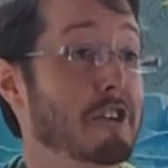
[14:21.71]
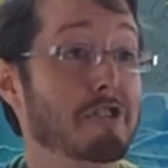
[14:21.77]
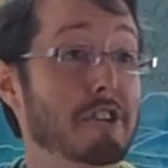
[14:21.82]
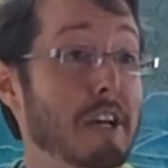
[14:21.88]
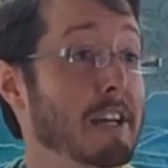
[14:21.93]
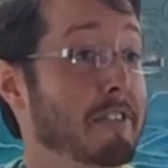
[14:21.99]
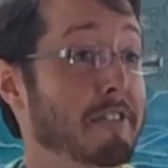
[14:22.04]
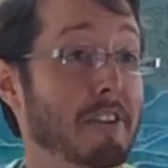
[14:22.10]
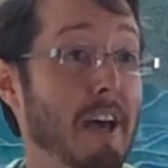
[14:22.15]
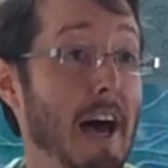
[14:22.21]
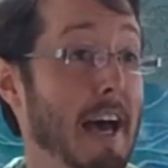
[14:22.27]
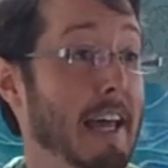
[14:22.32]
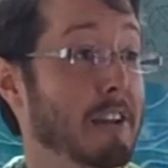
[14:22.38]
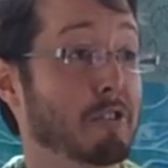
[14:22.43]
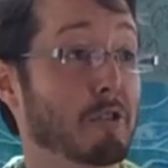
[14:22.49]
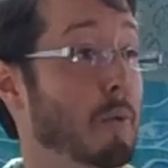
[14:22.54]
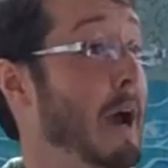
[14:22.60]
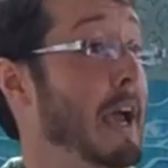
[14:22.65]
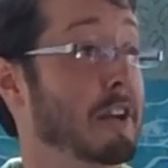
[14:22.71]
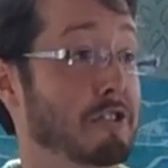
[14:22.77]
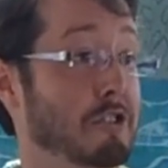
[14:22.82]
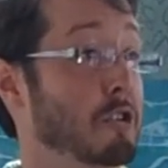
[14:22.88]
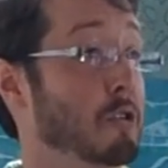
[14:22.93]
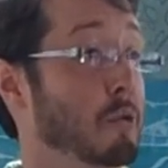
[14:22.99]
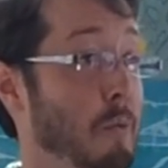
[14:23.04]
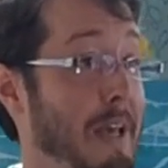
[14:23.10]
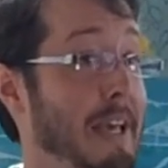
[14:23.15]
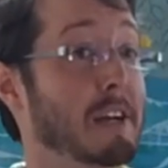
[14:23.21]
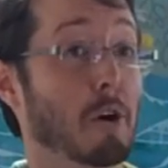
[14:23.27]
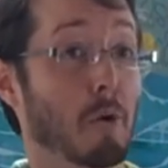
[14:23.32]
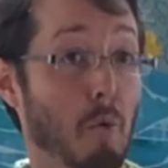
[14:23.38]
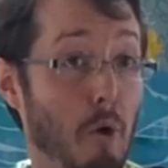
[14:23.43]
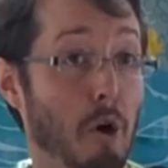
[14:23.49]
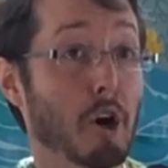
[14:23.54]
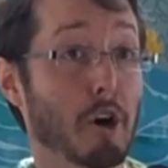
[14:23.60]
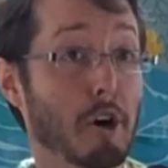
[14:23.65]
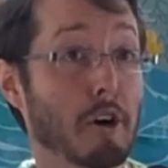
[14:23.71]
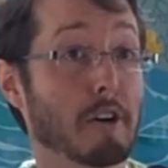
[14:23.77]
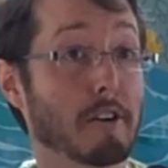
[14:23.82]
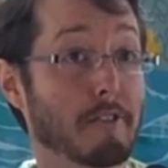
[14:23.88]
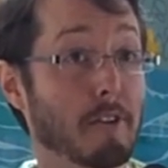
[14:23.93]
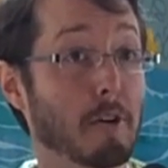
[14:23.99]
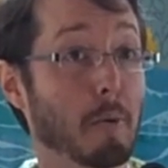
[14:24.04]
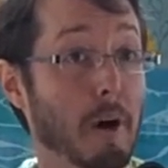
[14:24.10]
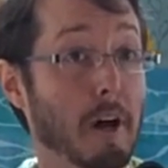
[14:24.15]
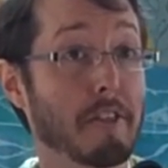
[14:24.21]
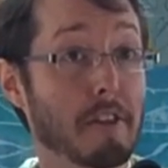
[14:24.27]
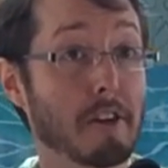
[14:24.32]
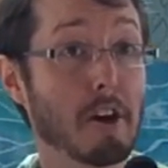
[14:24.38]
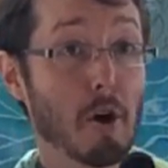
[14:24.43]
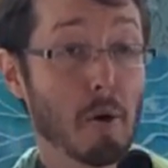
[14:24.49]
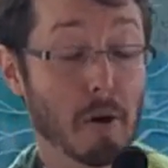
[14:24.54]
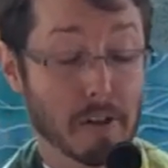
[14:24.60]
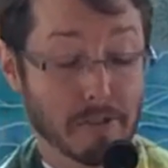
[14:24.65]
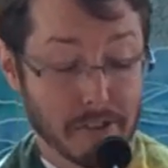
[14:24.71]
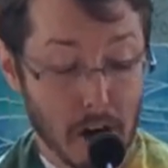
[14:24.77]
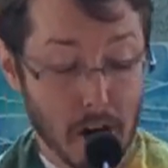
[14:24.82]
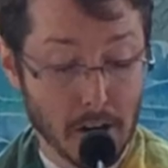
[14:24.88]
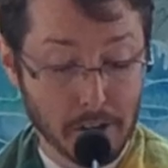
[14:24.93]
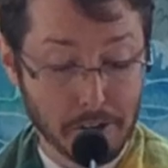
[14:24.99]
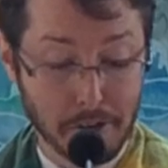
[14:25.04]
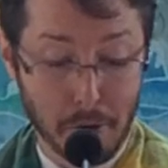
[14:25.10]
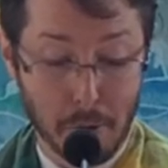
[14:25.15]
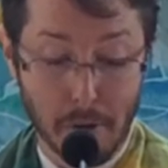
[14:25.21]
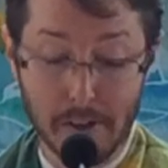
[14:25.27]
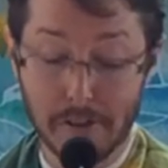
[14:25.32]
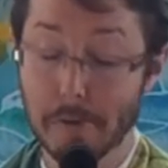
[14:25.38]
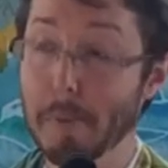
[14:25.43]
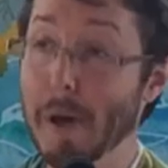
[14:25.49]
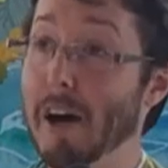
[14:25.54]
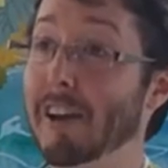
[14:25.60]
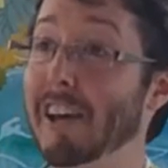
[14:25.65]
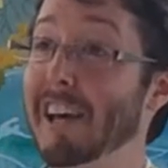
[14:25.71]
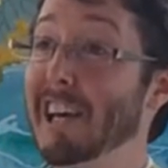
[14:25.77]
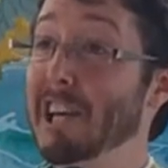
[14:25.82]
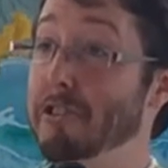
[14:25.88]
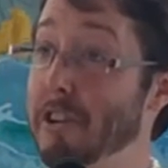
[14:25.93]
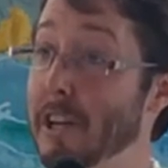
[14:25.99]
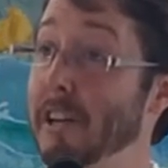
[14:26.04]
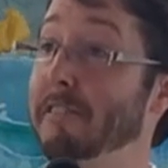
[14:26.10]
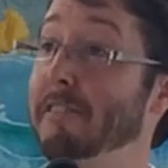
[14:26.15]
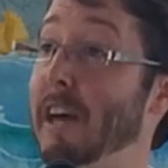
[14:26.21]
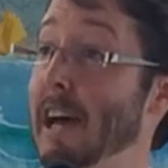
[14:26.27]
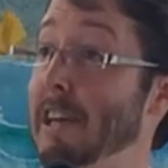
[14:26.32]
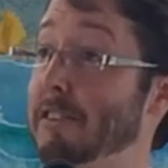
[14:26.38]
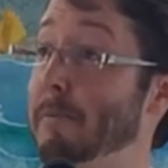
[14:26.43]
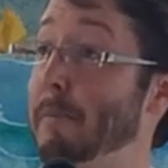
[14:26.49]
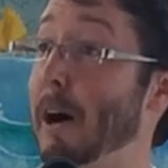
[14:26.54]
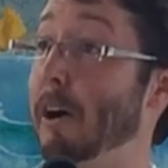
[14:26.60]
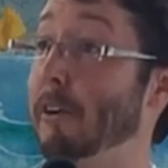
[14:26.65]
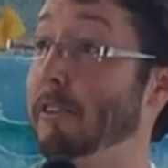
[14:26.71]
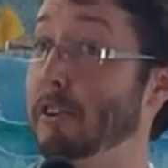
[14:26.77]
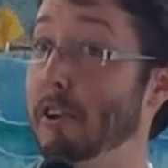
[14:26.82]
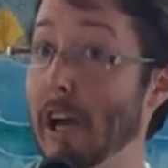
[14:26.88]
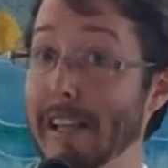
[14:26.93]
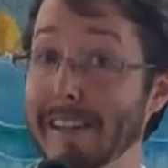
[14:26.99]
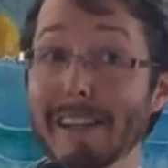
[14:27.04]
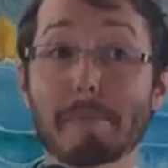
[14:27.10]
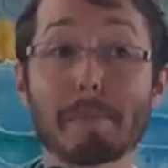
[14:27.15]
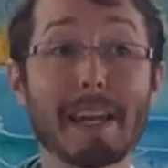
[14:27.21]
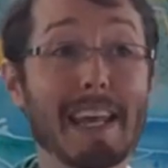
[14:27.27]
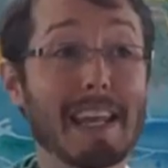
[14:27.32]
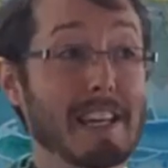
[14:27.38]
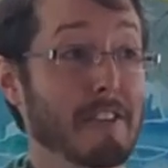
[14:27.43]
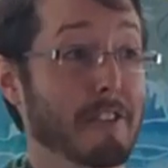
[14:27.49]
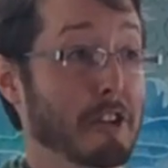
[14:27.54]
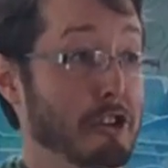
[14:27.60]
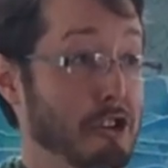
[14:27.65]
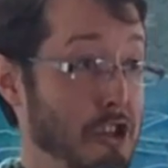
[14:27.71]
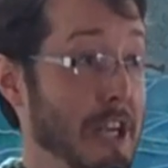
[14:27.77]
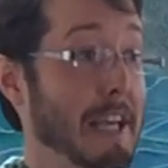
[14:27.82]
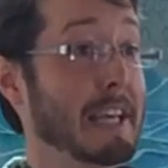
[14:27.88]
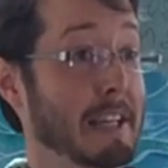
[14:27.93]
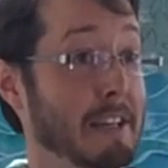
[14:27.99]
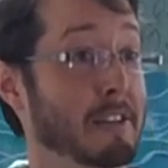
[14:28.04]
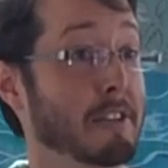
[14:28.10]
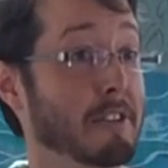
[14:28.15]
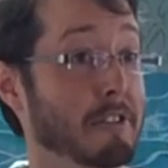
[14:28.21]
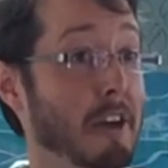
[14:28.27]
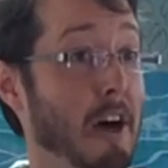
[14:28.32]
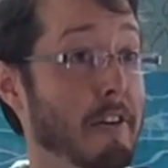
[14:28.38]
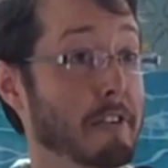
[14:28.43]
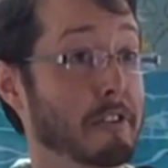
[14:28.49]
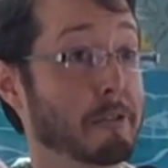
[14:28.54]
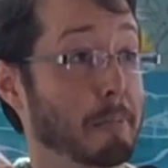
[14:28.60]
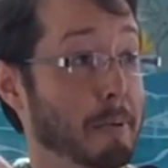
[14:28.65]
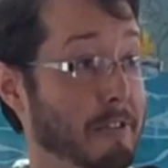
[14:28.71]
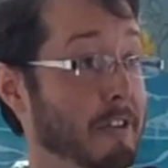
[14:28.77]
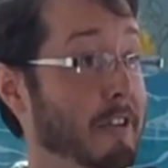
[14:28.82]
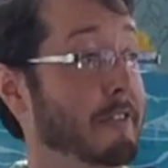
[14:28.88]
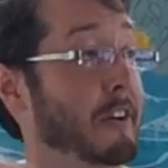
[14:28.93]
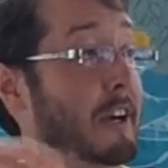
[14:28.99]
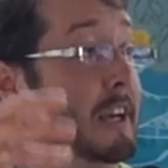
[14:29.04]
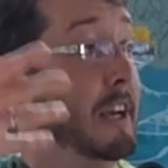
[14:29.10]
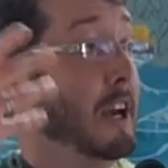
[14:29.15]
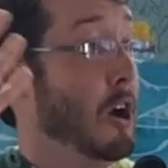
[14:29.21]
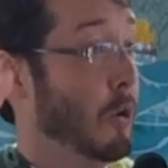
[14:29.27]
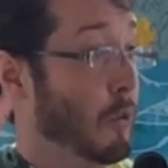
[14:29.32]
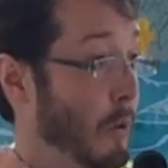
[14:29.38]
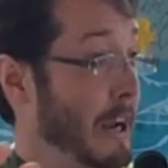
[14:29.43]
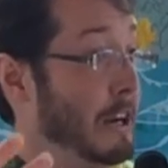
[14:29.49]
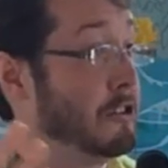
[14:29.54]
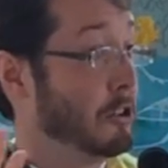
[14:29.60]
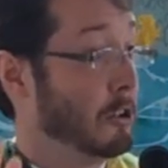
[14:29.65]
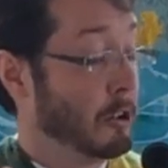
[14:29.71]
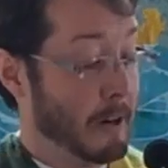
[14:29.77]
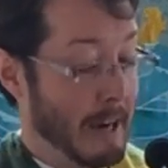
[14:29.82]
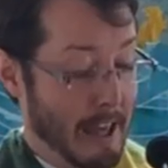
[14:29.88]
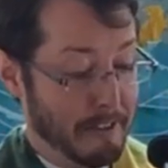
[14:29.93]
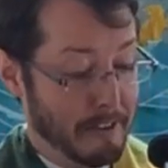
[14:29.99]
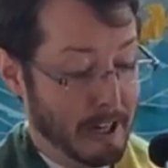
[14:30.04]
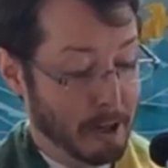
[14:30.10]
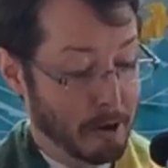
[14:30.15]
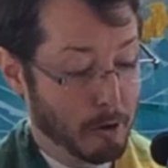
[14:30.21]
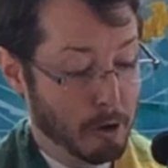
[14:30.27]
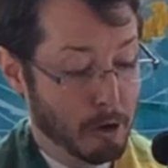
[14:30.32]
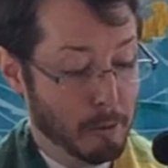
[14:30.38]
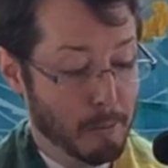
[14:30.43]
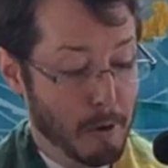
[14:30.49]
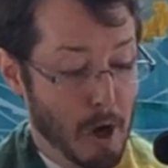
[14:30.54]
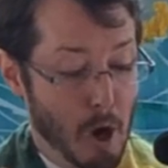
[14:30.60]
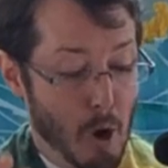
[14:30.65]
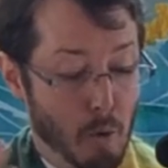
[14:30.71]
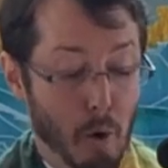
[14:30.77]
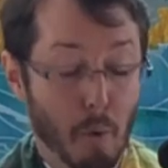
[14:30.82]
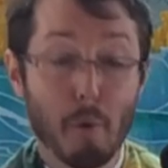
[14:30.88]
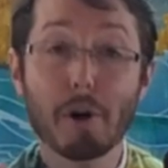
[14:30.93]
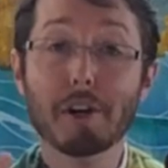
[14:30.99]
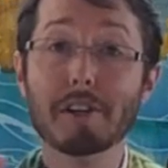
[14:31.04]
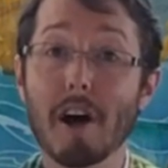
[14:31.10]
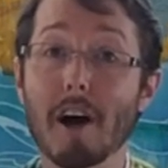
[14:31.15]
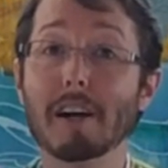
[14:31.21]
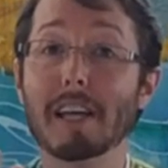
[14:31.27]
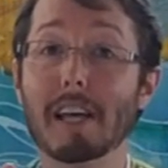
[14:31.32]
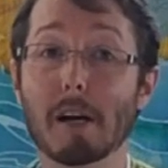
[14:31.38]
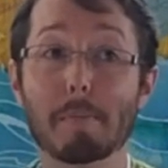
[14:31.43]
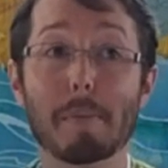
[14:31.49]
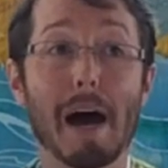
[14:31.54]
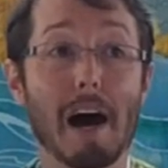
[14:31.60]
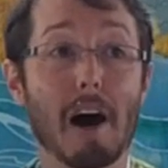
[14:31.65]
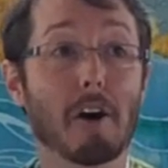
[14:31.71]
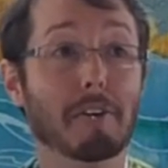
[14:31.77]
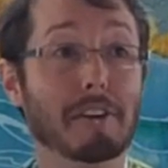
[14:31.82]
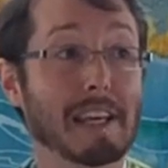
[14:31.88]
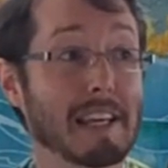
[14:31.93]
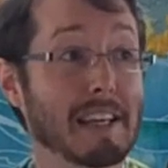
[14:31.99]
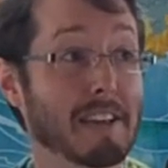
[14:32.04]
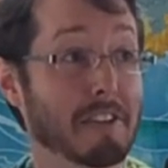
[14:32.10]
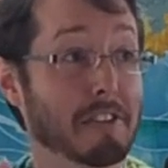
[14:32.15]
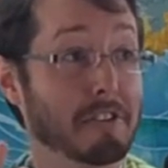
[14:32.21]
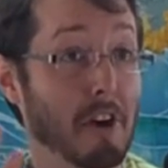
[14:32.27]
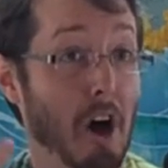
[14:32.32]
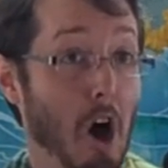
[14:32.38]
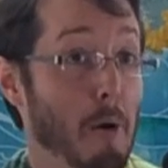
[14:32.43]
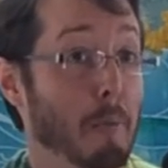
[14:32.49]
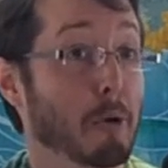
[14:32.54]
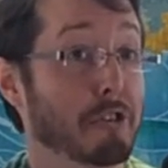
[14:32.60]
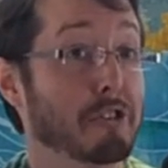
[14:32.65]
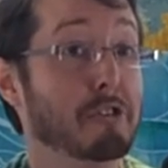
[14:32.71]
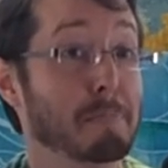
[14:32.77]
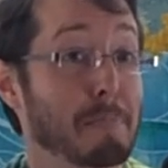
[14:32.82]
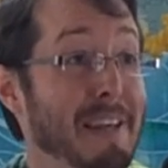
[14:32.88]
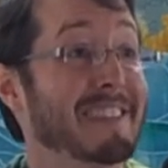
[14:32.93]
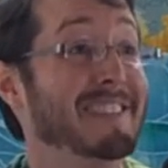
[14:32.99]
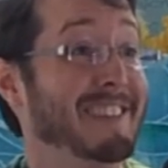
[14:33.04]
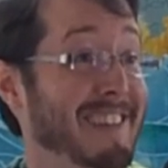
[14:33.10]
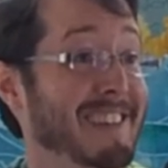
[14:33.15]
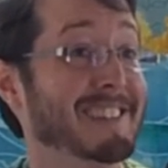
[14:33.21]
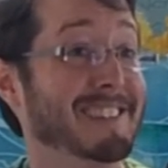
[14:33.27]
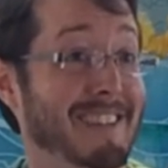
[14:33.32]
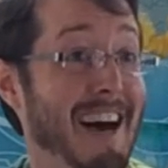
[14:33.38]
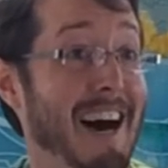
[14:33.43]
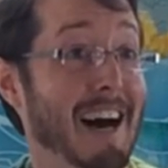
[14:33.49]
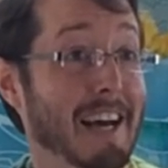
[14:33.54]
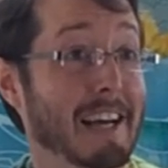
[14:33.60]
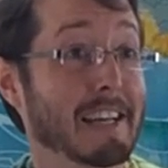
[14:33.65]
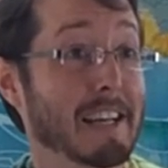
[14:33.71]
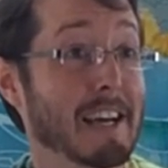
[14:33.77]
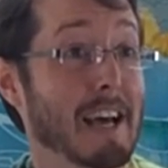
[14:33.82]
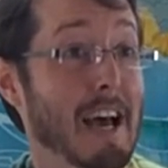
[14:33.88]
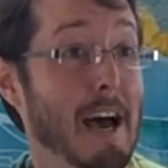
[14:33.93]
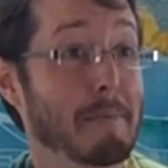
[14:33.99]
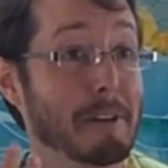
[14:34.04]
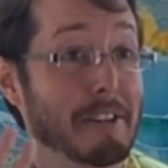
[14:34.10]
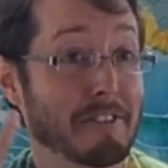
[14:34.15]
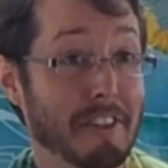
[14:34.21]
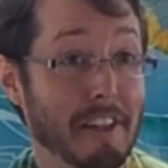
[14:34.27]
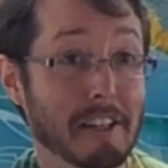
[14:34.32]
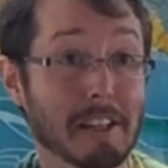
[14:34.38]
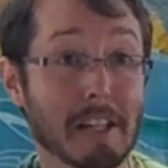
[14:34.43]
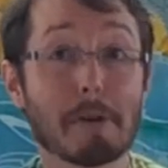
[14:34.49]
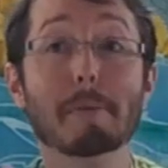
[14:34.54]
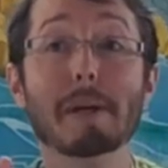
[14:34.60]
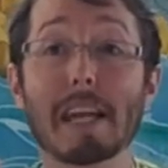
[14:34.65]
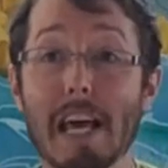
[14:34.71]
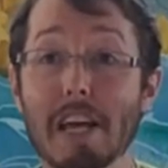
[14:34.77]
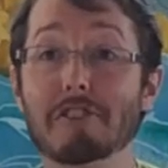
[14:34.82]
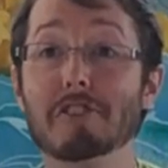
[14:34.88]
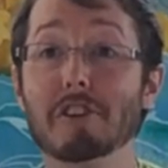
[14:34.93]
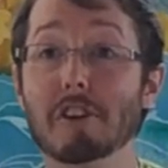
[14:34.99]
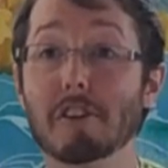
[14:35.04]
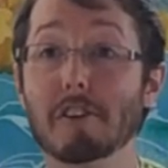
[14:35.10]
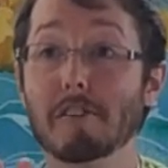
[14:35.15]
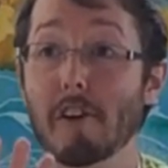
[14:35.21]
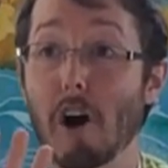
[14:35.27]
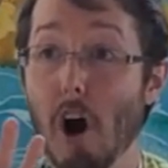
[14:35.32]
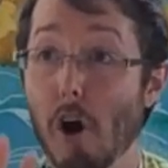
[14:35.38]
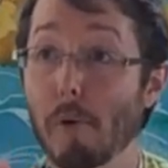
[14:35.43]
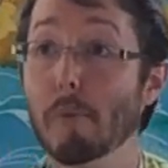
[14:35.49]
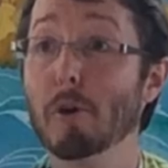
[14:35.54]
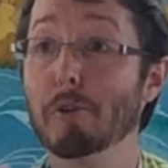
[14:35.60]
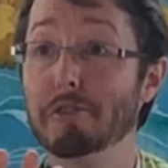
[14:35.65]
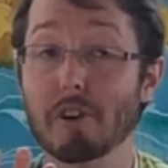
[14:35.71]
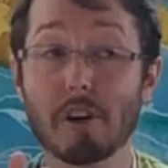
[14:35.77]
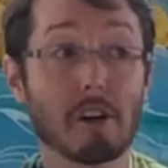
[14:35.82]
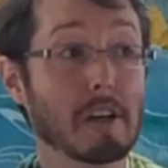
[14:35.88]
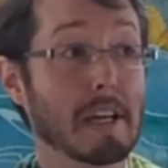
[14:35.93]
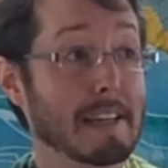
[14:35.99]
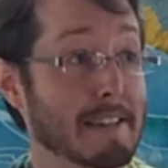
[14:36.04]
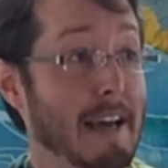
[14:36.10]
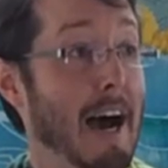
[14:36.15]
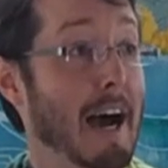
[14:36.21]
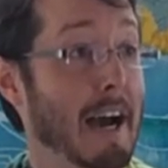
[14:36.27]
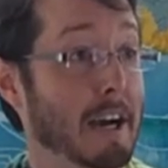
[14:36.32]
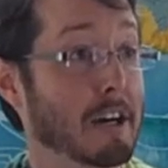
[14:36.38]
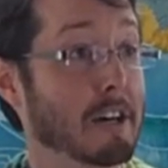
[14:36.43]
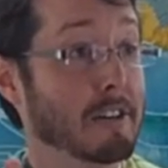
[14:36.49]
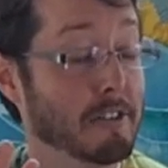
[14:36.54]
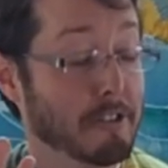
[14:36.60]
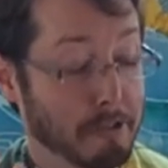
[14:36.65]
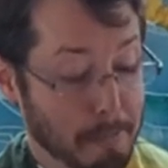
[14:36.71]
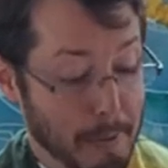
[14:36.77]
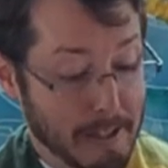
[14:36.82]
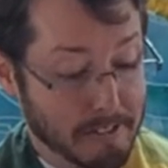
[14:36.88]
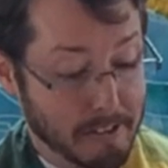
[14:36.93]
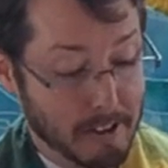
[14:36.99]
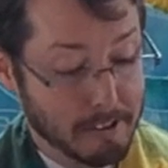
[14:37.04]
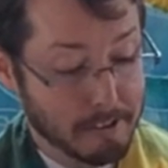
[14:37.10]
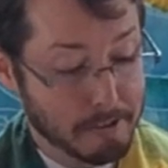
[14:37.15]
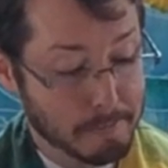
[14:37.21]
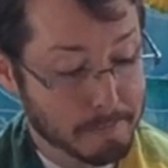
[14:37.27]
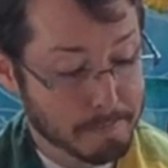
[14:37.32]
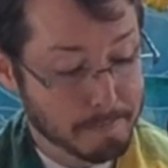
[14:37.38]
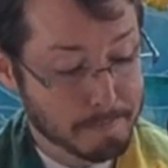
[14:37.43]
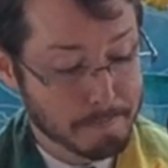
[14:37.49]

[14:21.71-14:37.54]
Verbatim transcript: Genocide is way too weak a word for what the Noah's Ark story is about. Genocide is about eliminating the genes of a specific racial or ethnic group. What we're talking about is almost speciescide. I mean, it's the elimination of almost entire species.